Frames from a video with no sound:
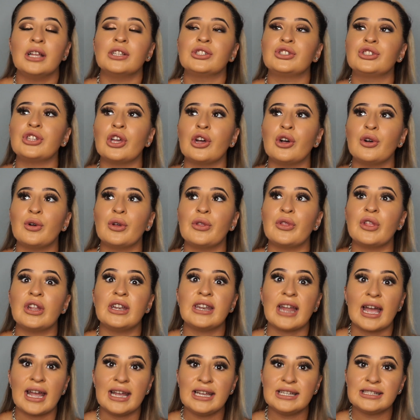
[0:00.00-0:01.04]
So the
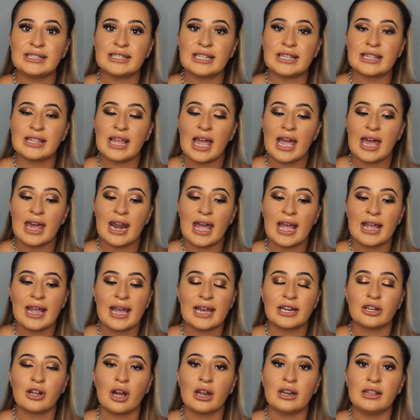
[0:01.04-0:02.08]
night that I
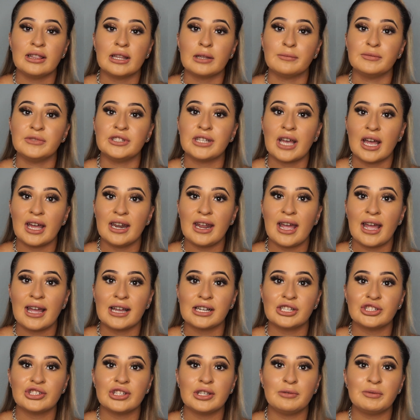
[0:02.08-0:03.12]
had gotten them done, I
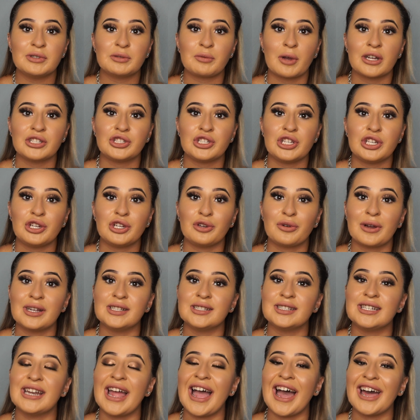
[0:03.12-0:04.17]
actually was watching
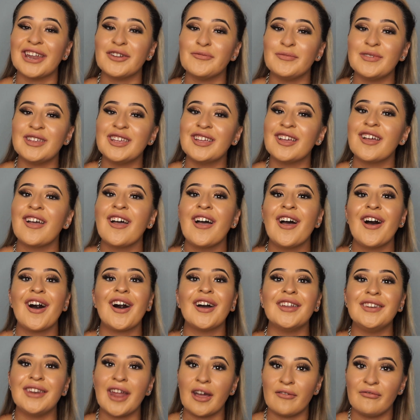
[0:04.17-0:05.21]
Grey's Anatomy
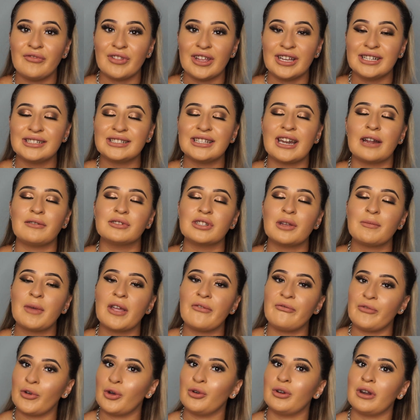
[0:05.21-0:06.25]
on Netflix, and I was on my
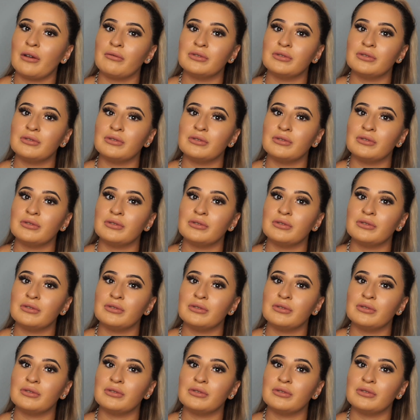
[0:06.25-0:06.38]
phone.